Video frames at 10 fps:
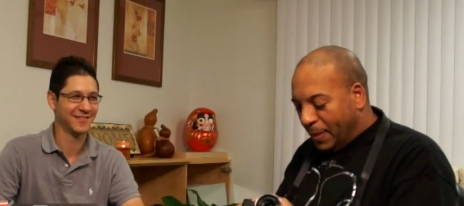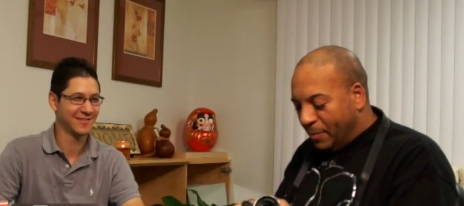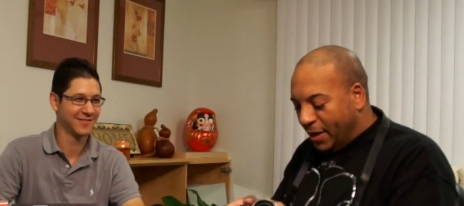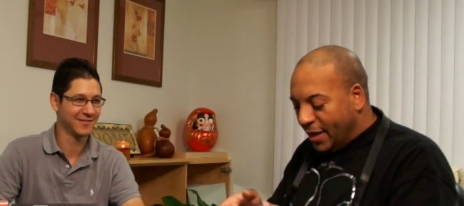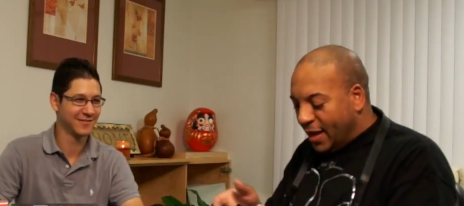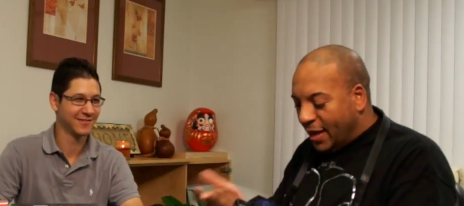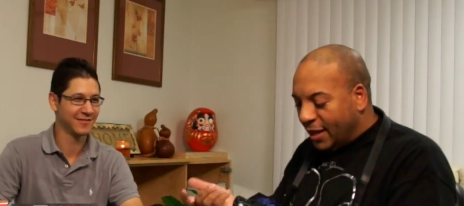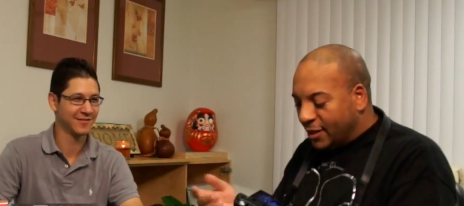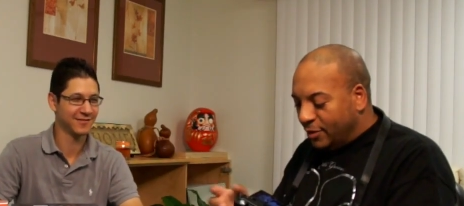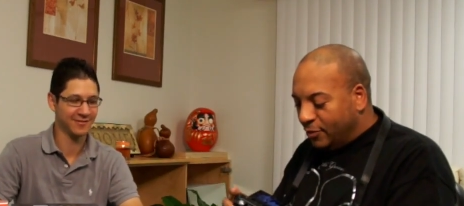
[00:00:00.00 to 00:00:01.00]
Speaker 1: But yeah, I
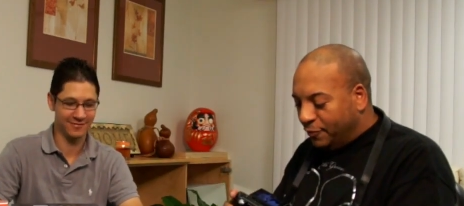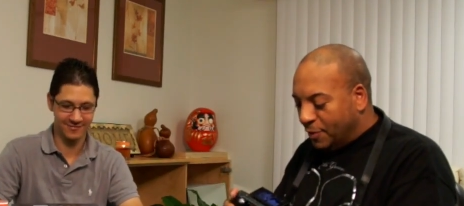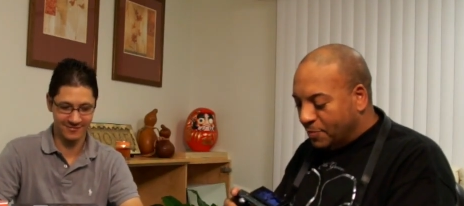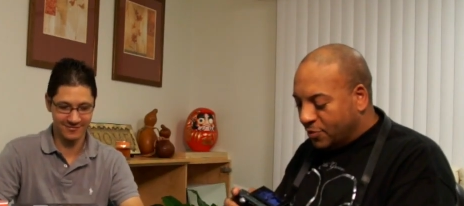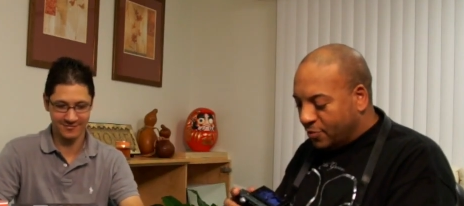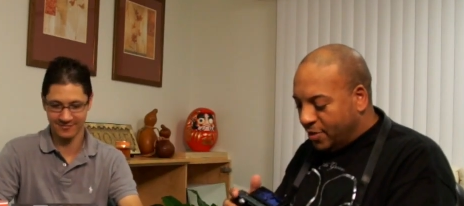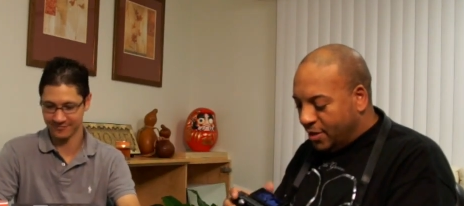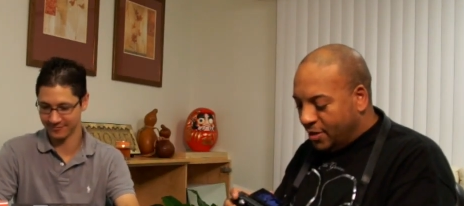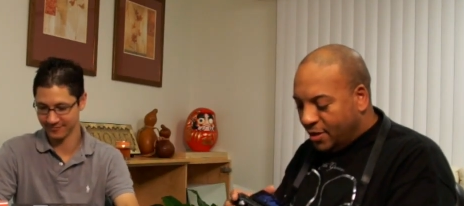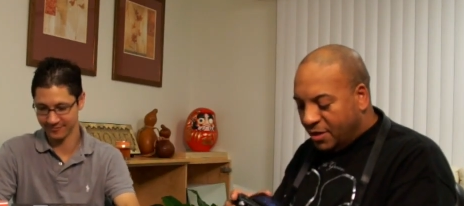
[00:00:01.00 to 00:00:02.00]
like the little flippy
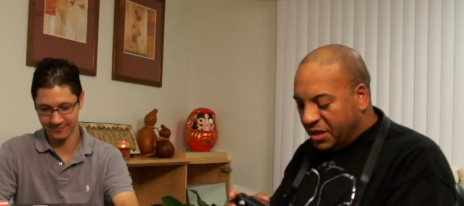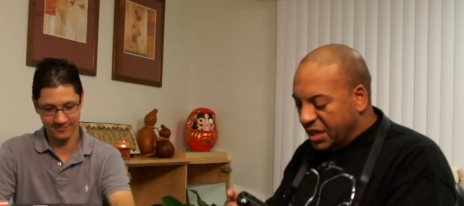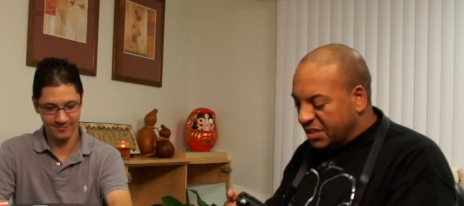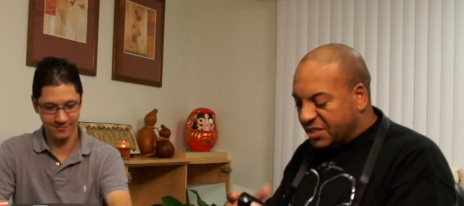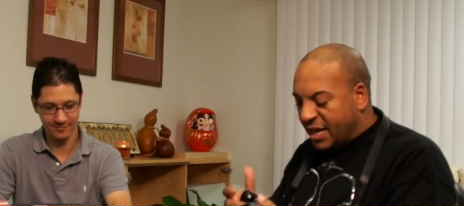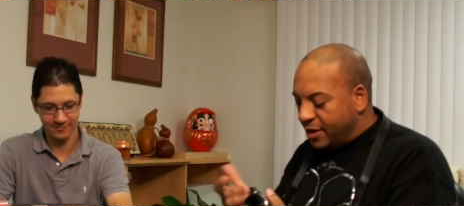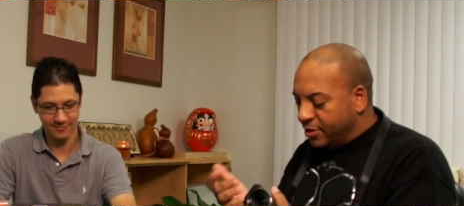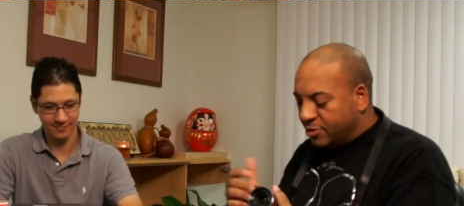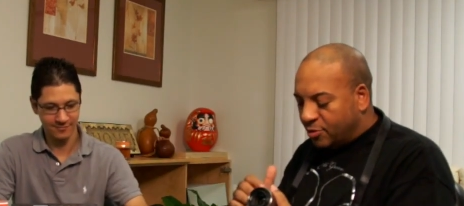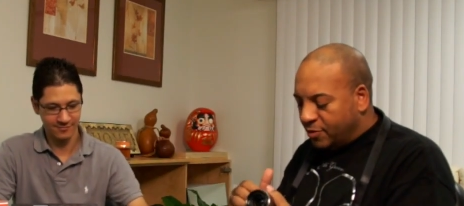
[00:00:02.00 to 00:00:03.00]
screen.
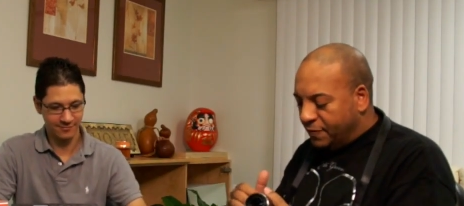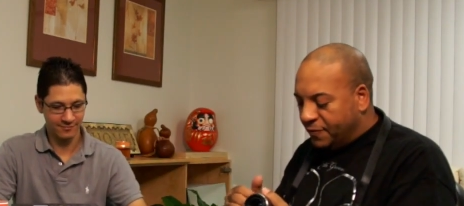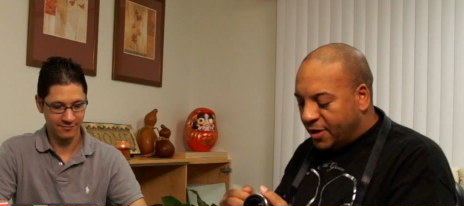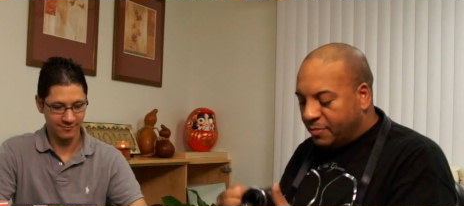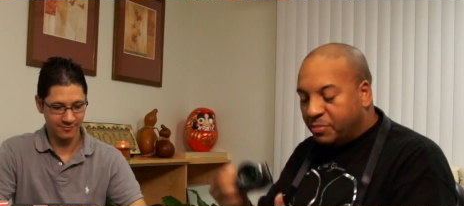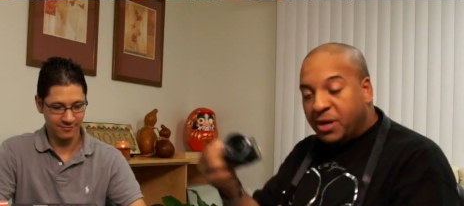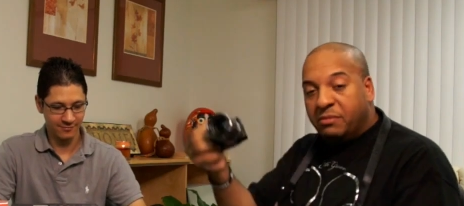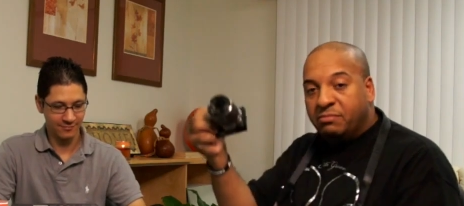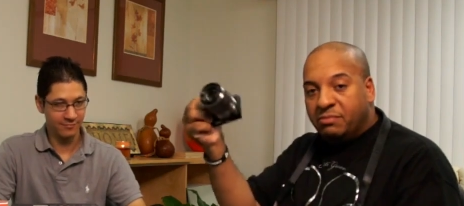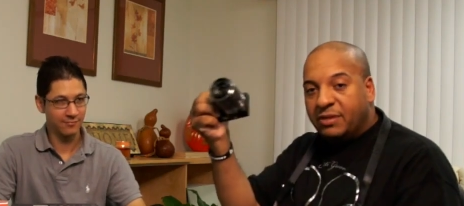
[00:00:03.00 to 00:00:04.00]
Standard Sony fit,
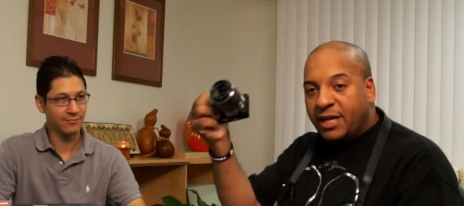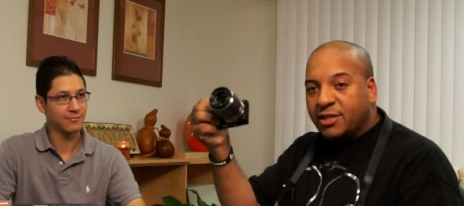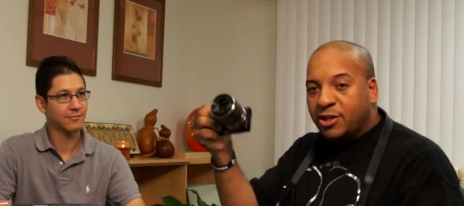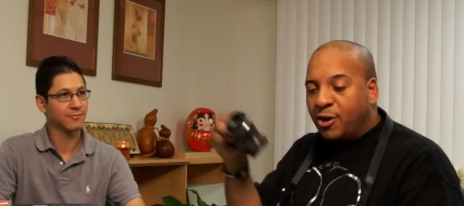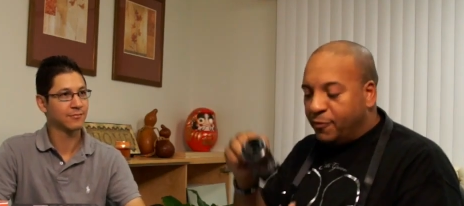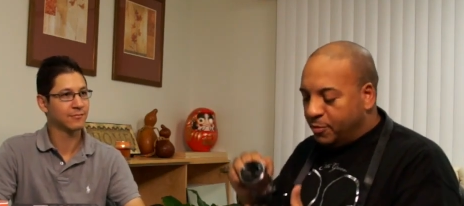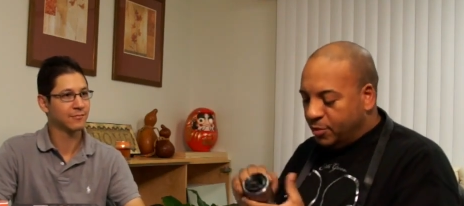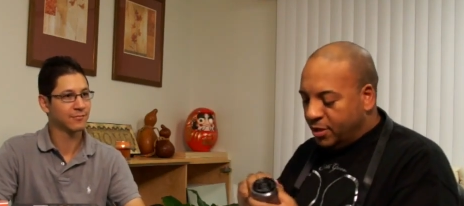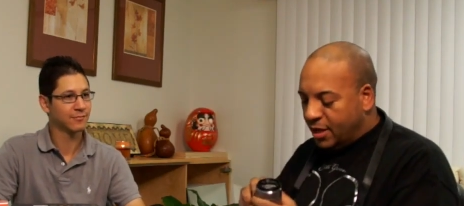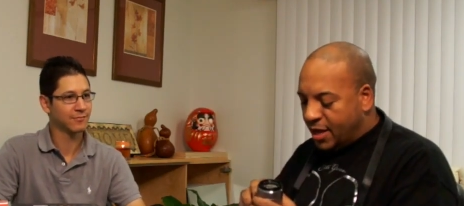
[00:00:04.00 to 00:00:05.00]
but nice and
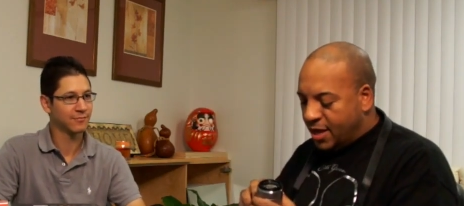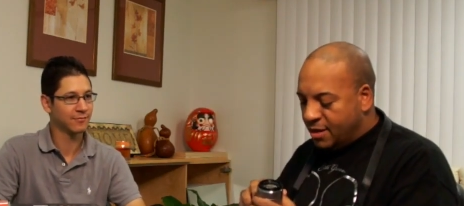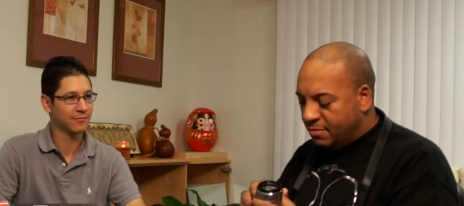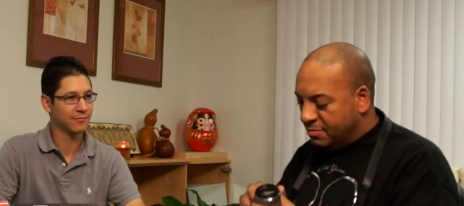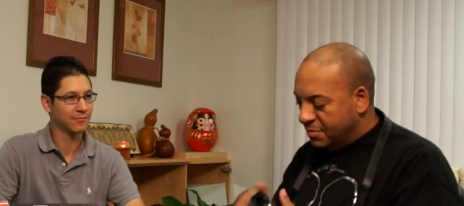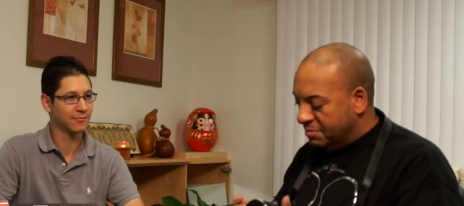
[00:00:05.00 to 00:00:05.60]
comfortable in the hand.